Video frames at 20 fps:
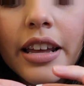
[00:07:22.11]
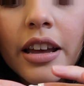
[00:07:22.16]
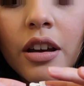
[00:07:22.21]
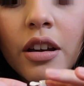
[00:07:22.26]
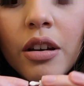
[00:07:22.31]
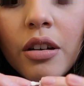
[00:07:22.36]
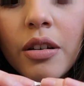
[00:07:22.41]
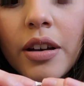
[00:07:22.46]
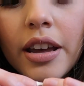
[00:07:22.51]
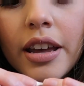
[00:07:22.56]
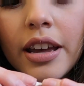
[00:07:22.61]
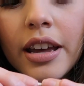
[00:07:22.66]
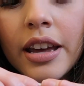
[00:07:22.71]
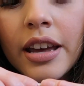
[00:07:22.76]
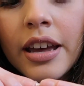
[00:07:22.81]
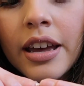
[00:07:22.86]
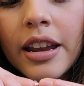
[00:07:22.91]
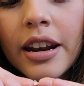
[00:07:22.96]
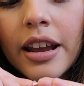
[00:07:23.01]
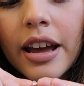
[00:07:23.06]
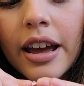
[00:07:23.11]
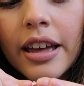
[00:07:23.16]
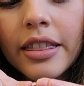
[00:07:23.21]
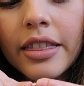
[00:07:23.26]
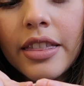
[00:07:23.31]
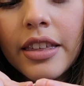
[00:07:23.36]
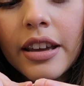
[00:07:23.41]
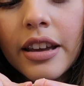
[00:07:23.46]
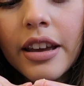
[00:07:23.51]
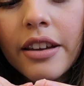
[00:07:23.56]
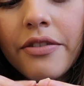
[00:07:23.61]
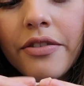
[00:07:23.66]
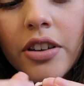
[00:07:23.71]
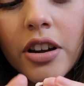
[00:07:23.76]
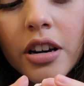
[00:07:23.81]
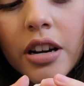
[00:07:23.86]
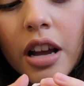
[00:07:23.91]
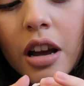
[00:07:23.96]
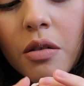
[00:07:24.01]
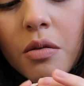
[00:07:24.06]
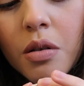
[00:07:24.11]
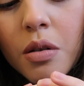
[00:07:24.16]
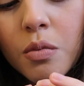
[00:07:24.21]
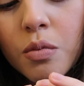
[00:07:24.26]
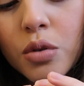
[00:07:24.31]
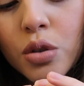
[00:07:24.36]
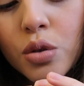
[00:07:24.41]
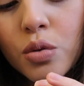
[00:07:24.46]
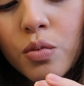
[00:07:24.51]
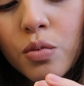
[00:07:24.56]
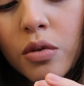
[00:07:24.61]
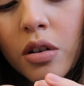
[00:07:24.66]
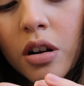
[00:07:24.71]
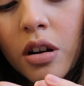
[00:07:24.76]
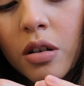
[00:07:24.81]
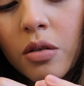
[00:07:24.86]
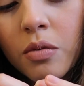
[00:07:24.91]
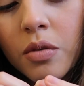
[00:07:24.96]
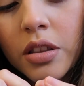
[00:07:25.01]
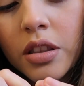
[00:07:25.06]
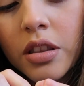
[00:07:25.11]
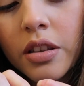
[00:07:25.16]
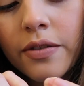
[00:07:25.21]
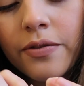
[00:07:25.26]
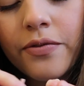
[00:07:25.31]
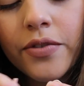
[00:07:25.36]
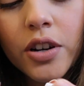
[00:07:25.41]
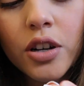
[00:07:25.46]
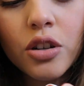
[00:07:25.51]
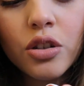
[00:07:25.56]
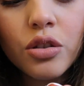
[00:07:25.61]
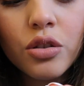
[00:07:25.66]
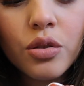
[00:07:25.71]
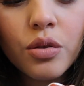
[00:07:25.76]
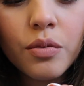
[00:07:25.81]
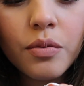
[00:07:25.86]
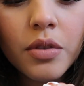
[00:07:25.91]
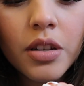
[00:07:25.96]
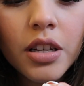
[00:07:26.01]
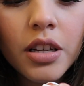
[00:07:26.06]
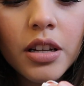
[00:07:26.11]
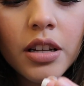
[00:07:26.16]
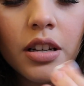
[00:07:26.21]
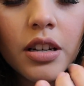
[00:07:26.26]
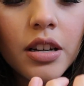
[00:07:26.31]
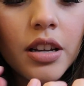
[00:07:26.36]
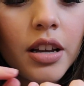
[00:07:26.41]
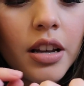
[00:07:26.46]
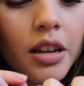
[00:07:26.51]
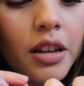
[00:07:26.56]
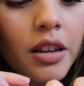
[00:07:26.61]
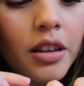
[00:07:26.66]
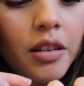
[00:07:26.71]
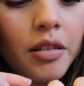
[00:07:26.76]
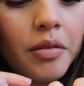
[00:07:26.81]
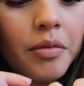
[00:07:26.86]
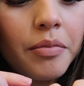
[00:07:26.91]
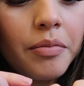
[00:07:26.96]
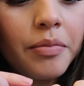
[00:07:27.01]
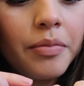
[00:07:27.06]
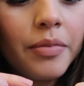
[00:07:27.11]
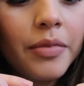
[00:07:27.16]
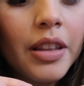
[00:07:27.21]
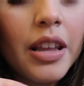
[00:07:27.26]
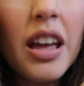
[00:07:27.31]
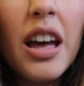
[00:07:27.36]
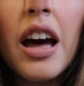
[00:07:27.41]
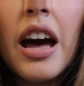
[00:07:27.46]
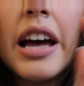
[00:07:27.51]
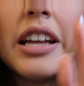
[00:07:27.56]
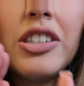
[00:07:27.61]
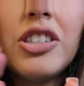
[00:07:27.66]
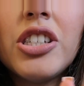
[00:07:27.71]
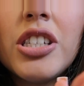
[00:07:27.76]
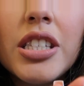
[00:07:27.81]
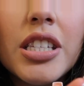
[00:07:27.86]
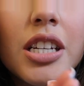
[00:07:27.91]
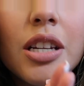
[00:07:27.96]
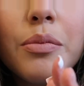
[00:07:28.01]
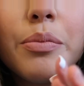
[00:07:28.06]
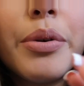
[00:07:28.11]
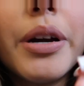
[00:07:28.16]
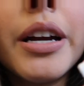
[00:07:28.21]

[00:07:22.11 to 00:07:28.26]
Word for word: nail and I think I figured out what was wrong with the first one. I just didn't